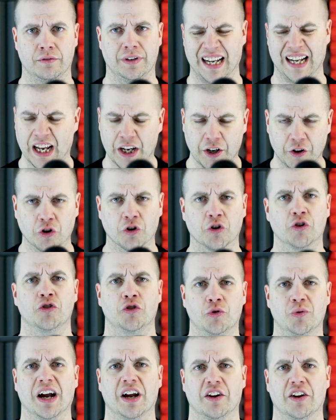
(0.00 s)
And I encourage
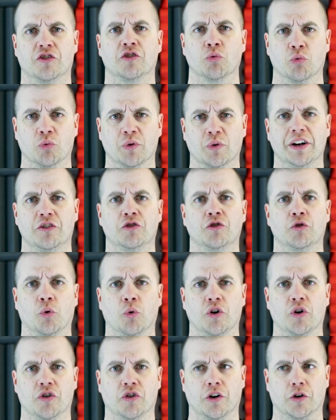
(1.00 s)
you guys to read
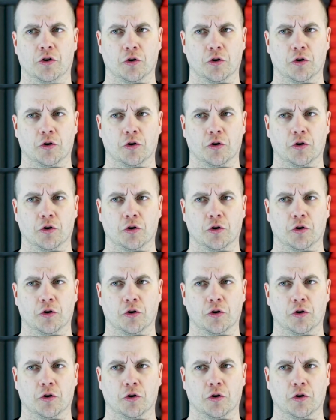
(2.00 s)
stories on